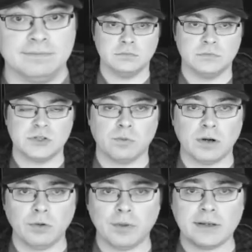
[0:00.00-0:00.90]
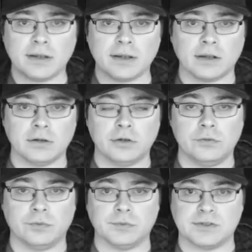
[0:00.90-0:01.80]
So what are we to
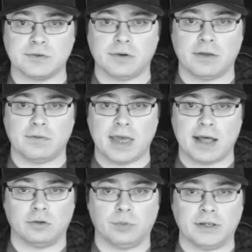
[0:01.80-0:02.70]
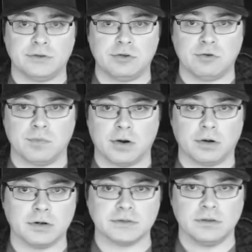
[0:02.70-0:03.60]
conclude from the story of the Halloween 2
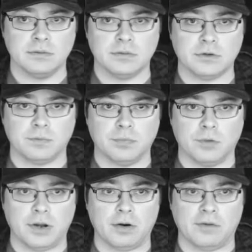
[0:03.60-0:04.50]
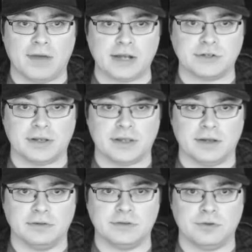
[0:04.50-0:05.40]
murders? Could Boyer have actually
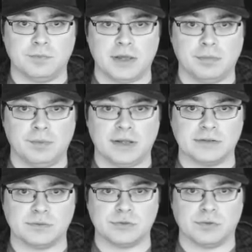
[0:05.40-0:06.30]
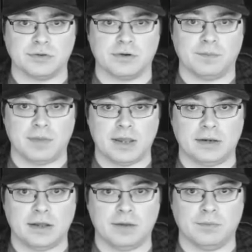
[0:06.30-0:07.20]
killed 2 people because of short-term
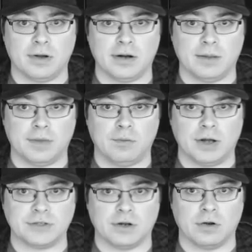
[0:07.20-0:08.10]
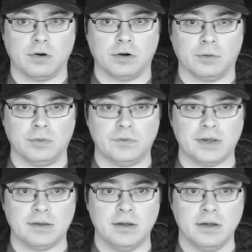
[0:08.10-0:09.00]
mania brought on by watching a horror
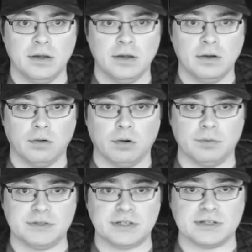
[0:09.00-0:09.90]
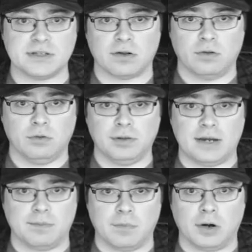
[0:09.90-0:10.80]
movie? Or was he just a
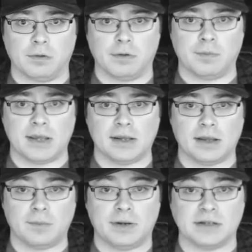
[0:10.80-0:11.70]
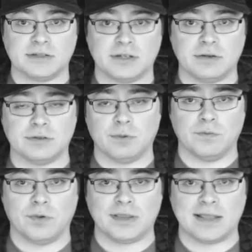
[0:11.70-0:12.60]
cold-blooded murderer making up an excuse to
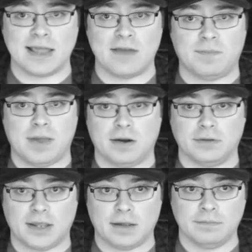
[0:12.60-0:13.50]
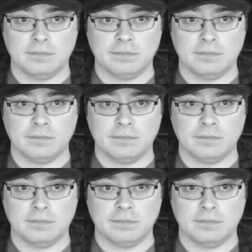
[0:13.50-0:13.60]
avoid the death penalty?